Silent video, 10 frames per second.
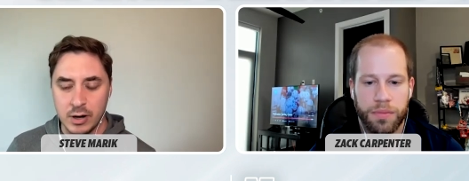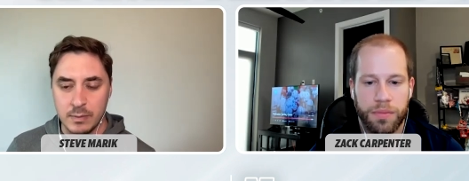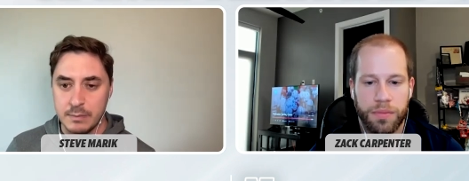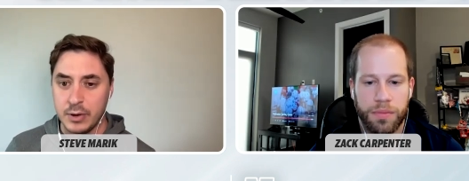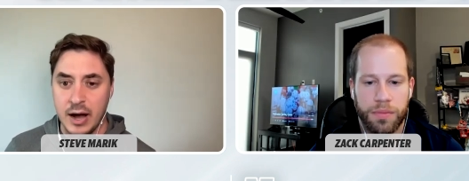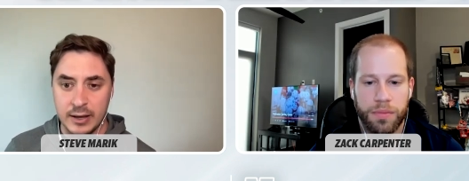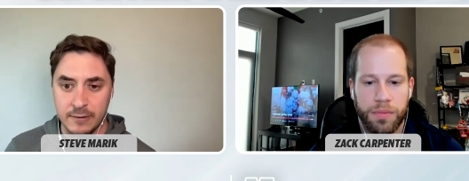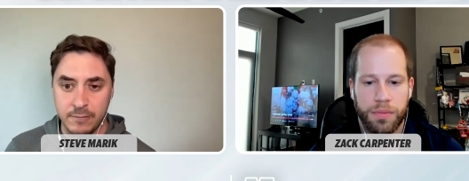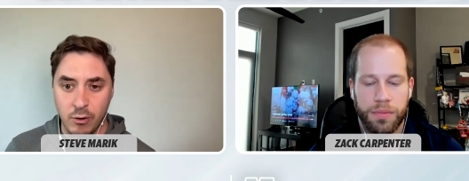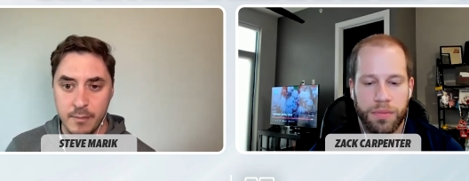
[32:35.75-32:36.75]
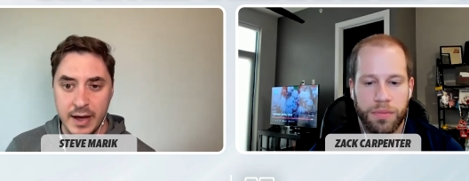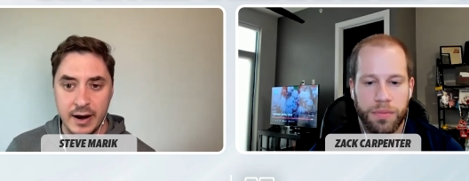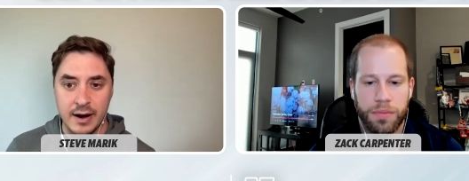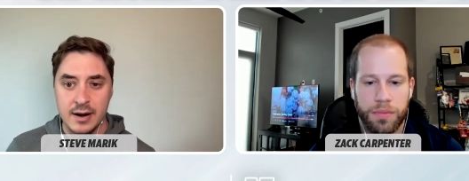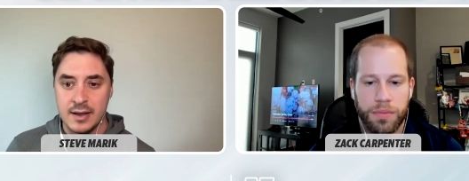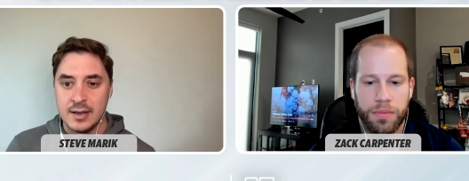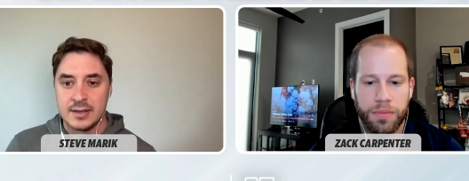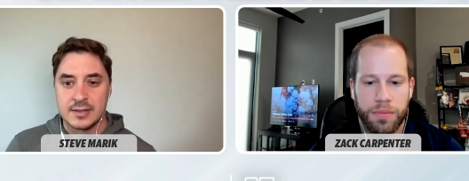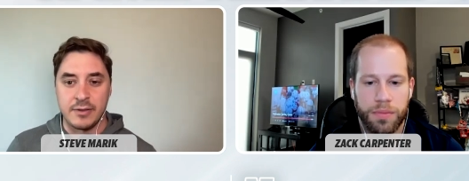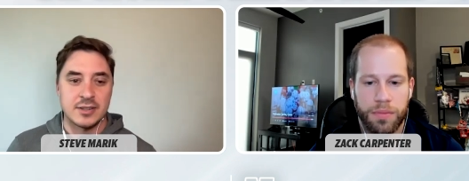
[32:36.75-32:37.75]
Speaker 1: to be blocking for better.
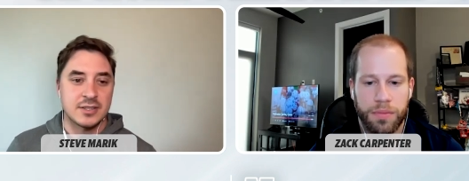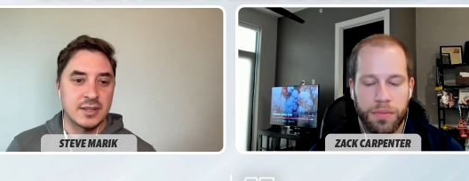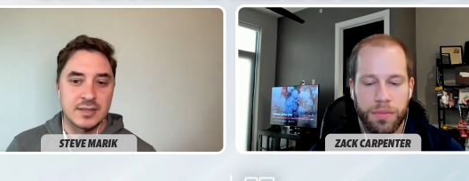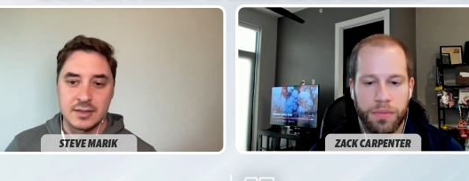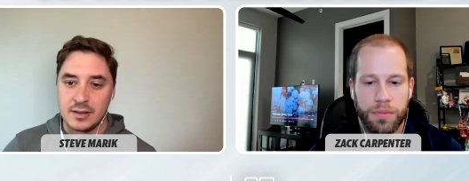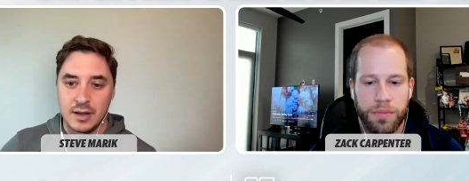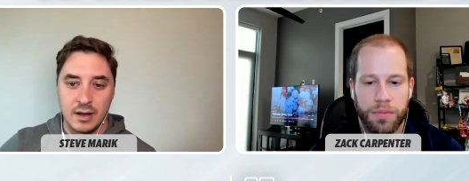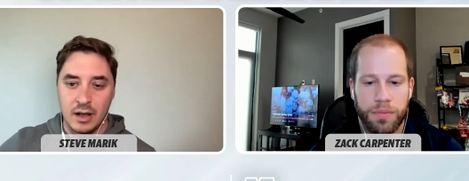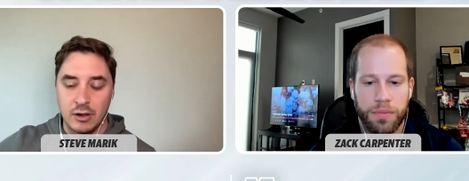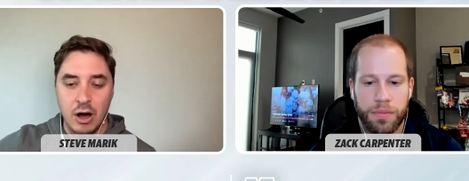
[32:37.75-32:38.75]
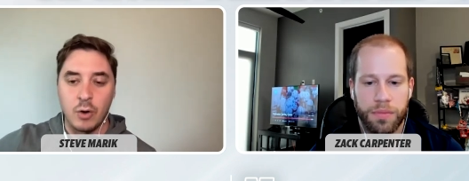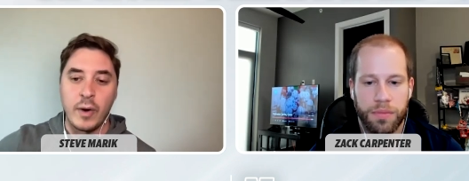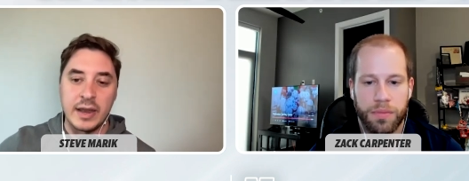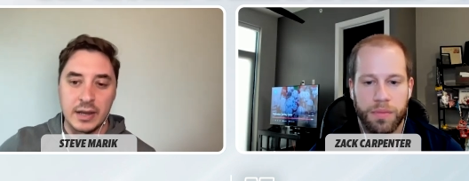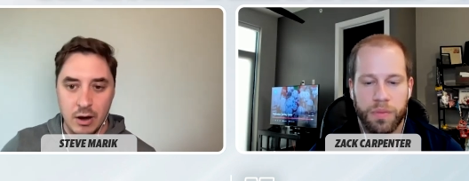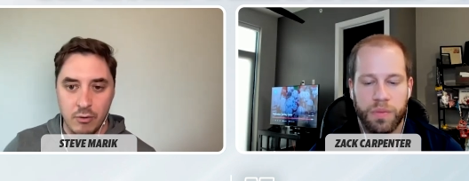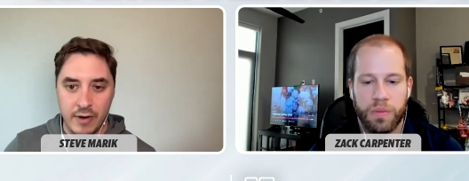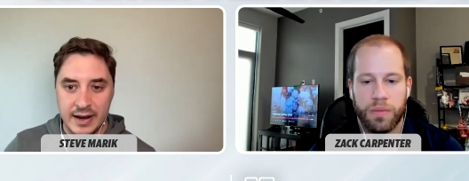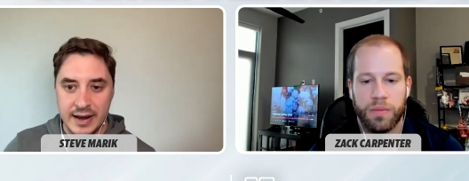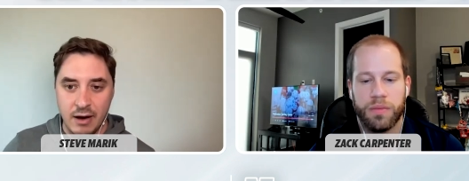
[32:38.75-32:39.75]
So there's just a long way to go
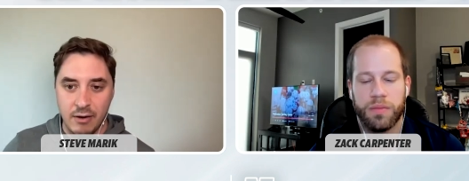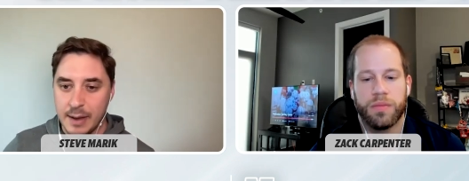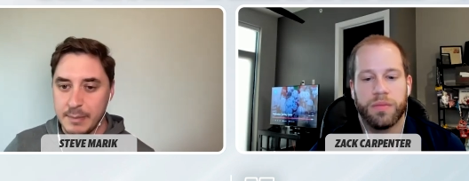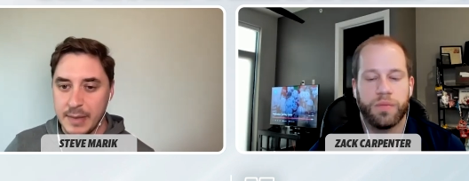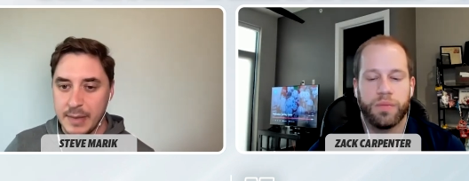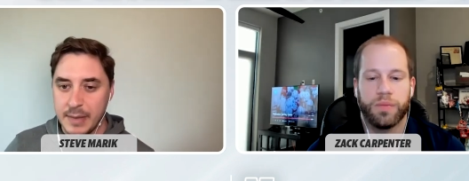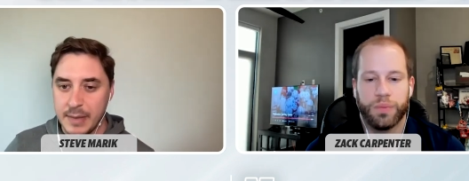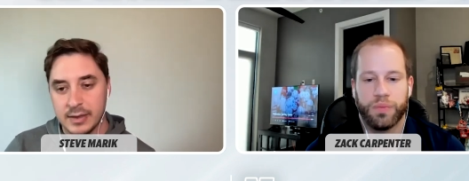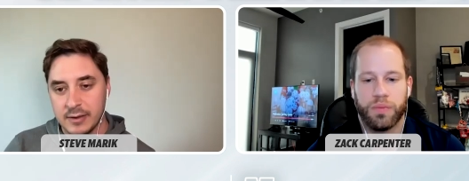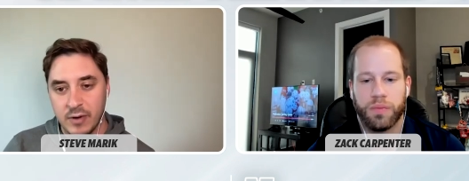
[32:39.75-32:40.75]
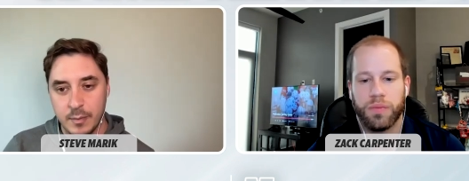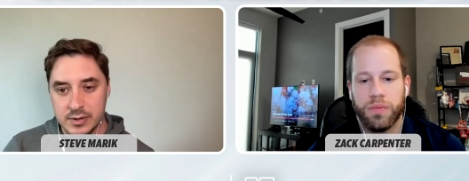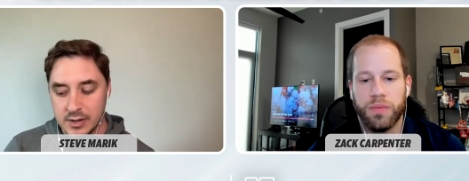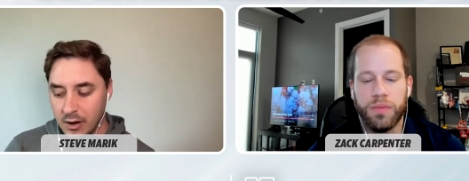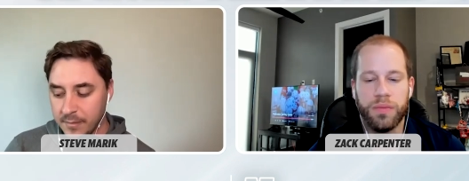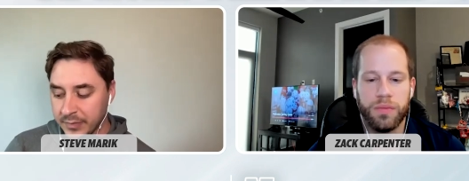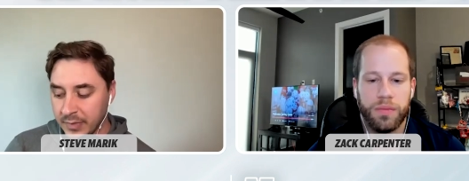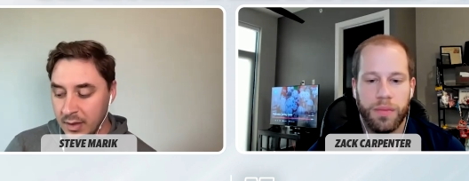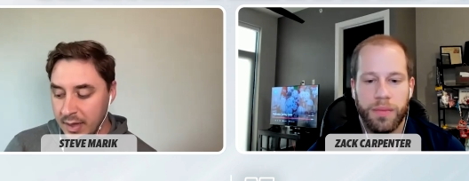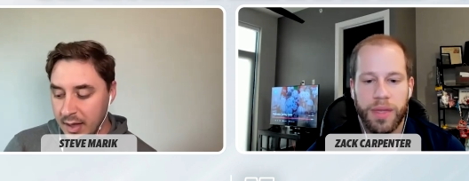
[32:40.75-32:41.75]
right now, and I'm not worried about the fumbles at all.
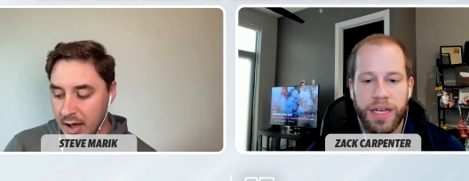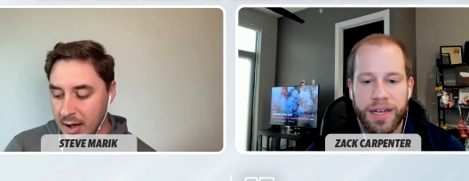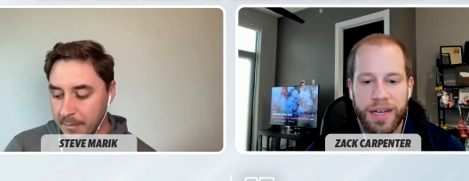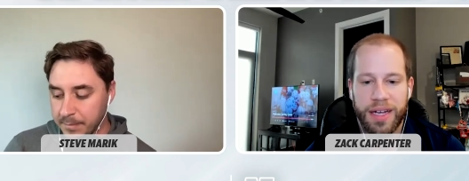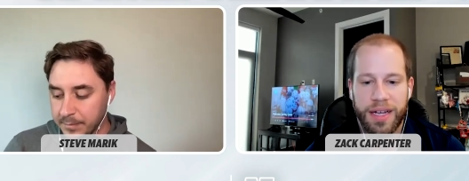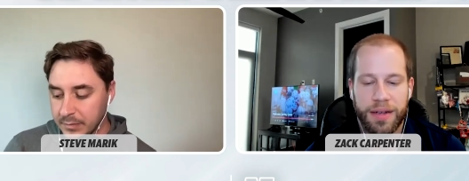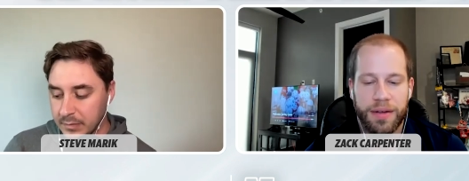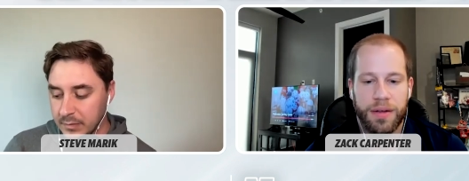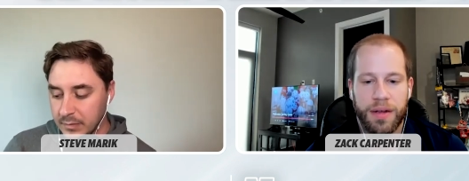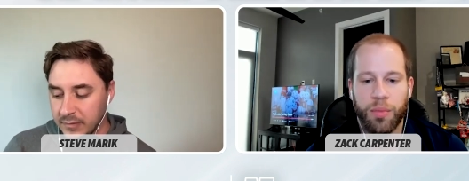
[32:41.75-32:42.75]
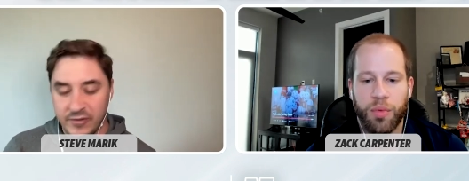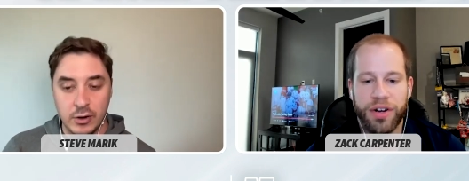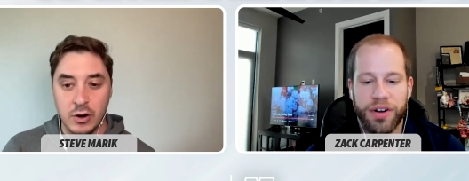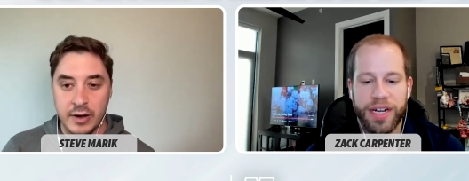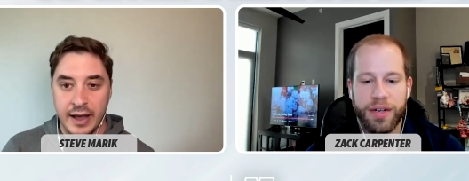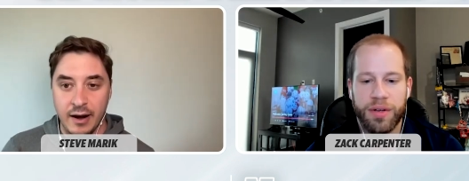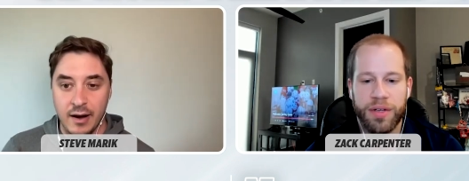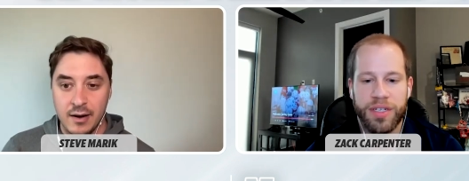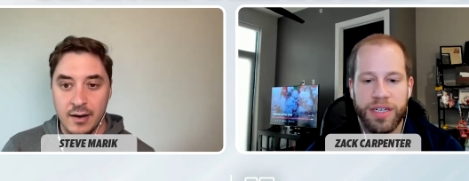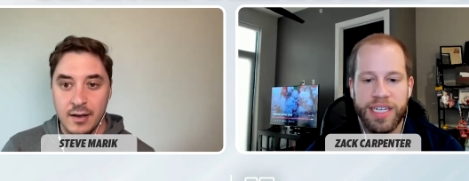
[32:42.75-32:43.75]
Speaker 2: Um, I'm wondering
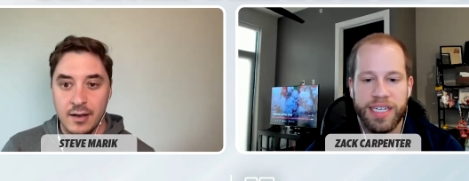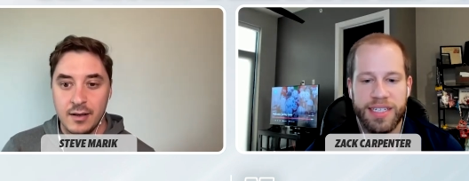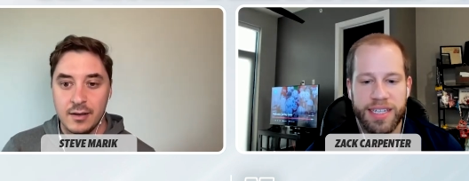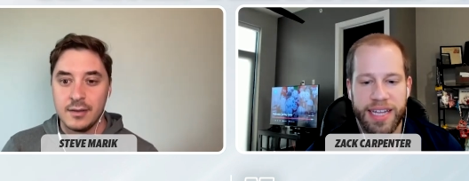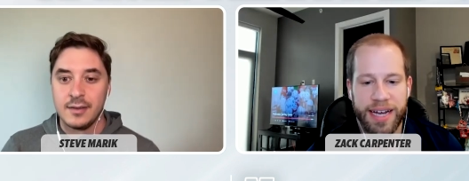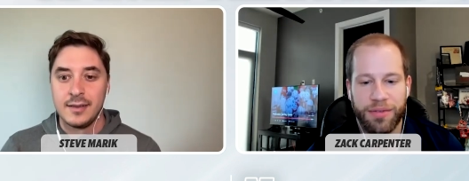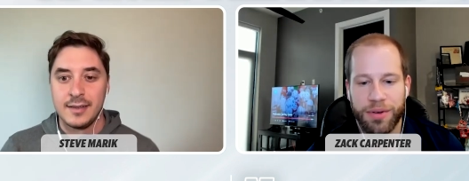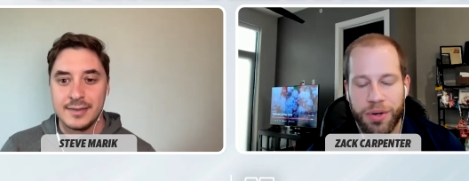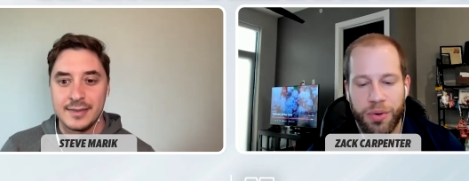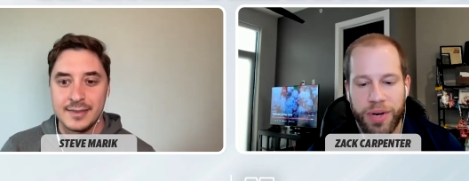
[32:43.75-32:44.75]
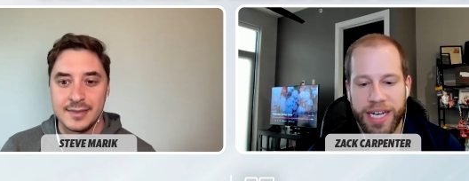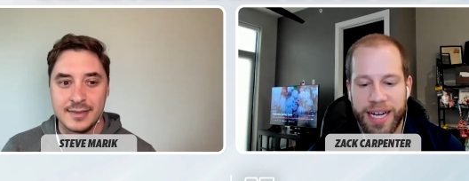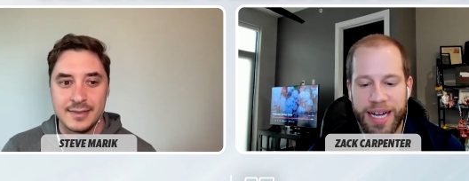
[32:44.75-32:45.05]
kicker. Uh, to to that real quick.